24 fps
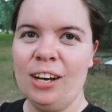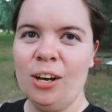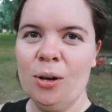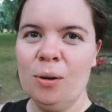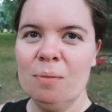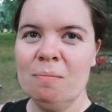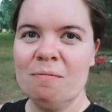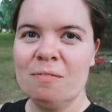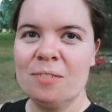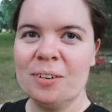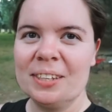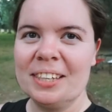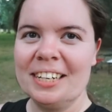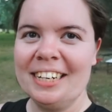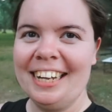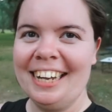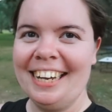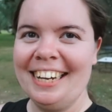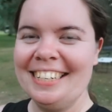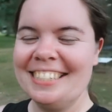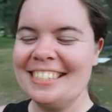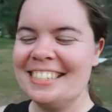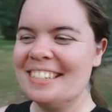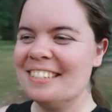home for the
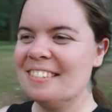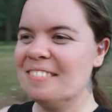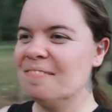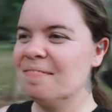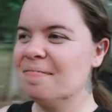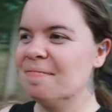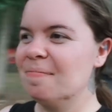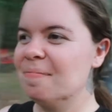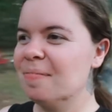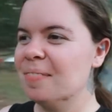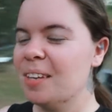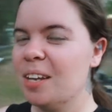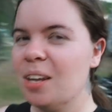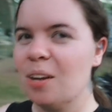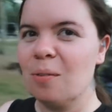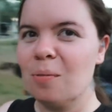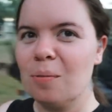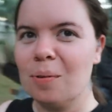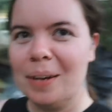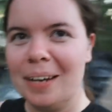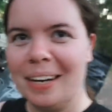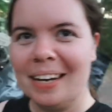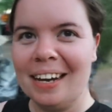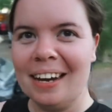night.
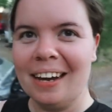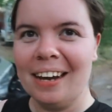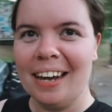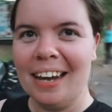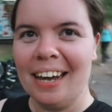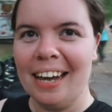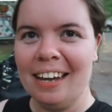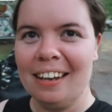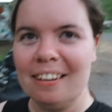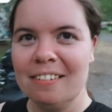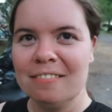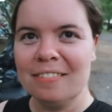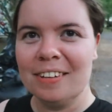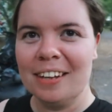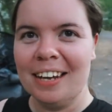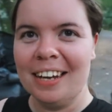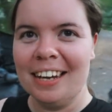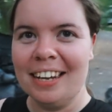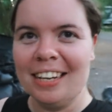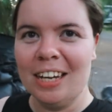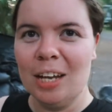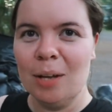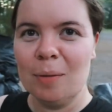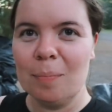We
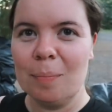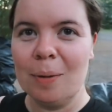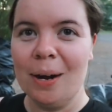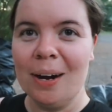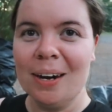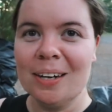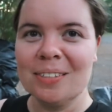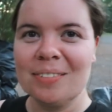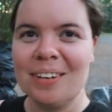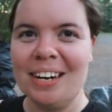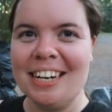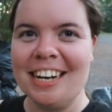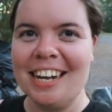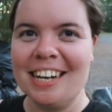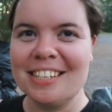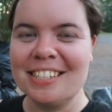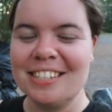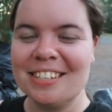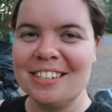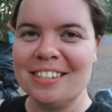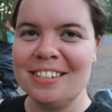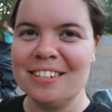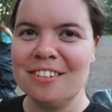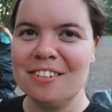have parked right
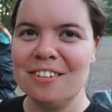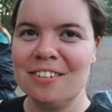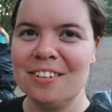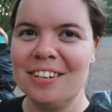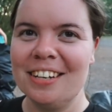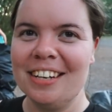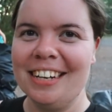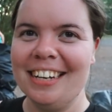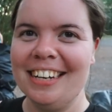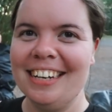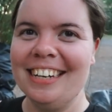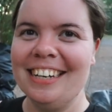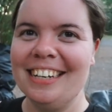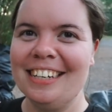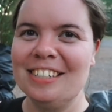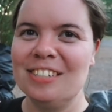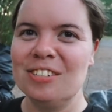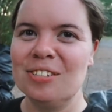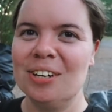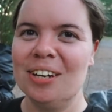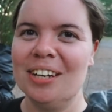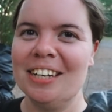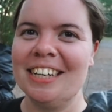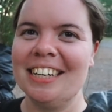next to a
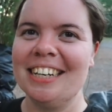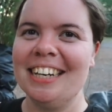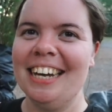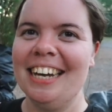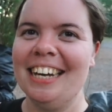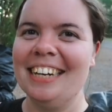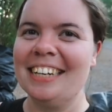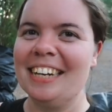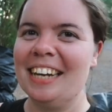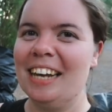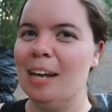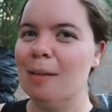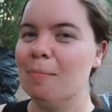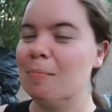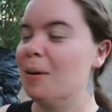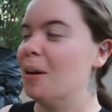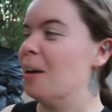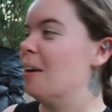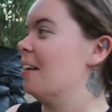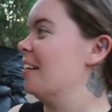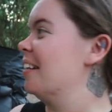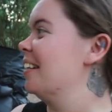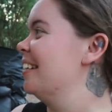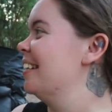truck and
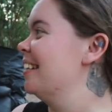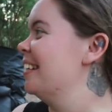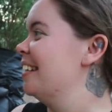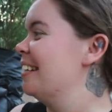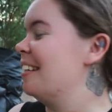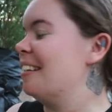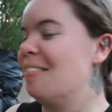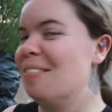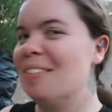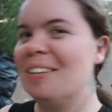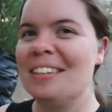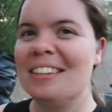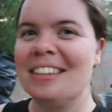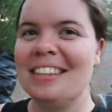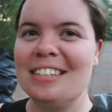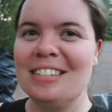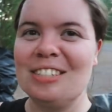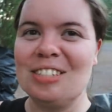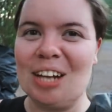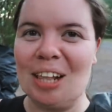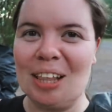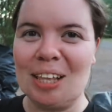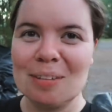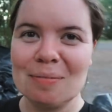camper with the
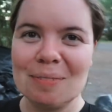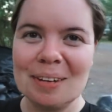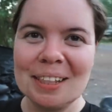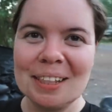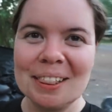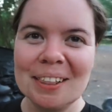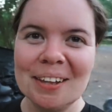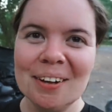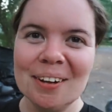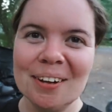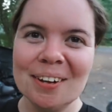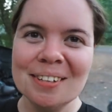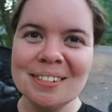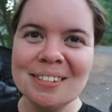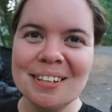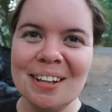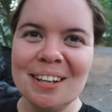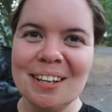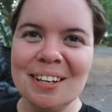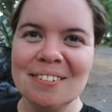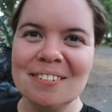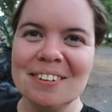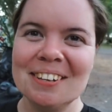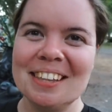Jelly Bean logos
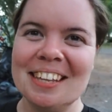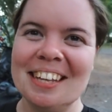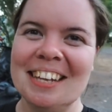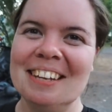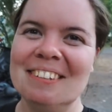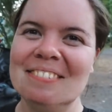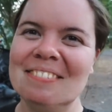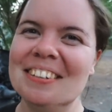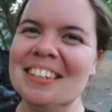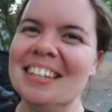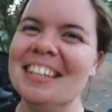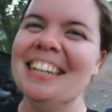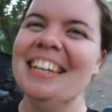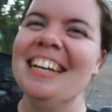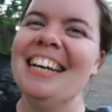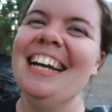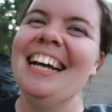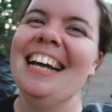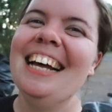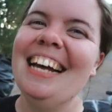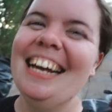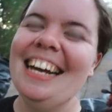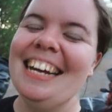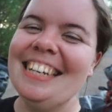all over them,
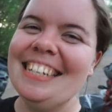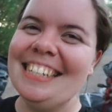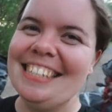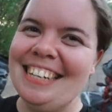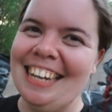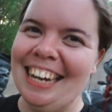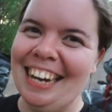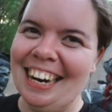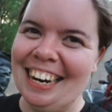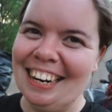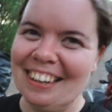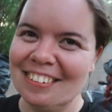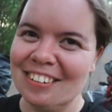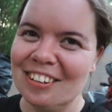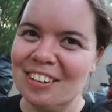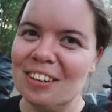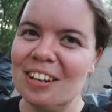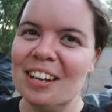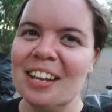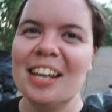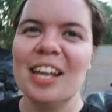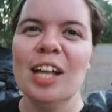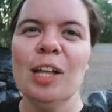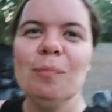and Tara
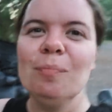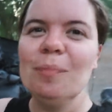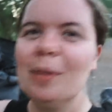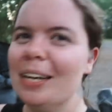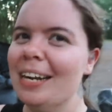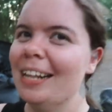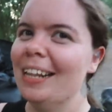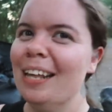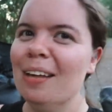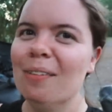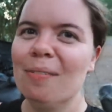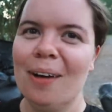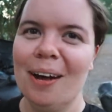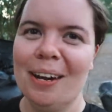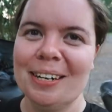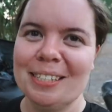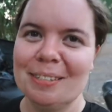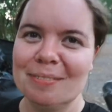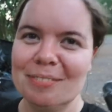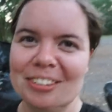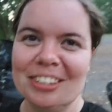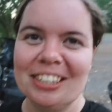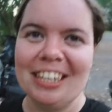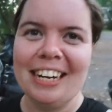immediately walked
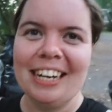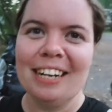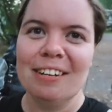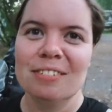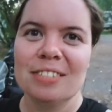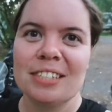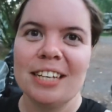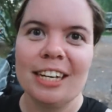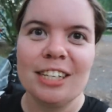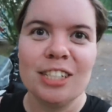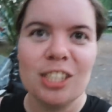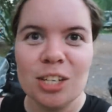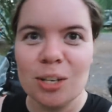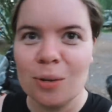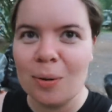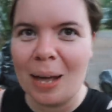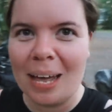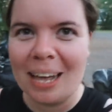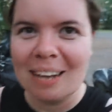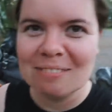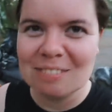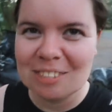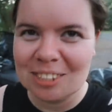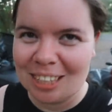up to the lady and was like, "Do you
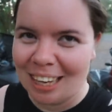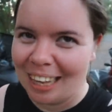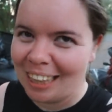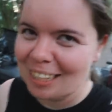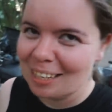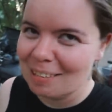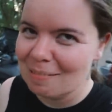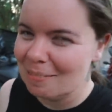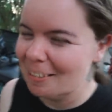have jelly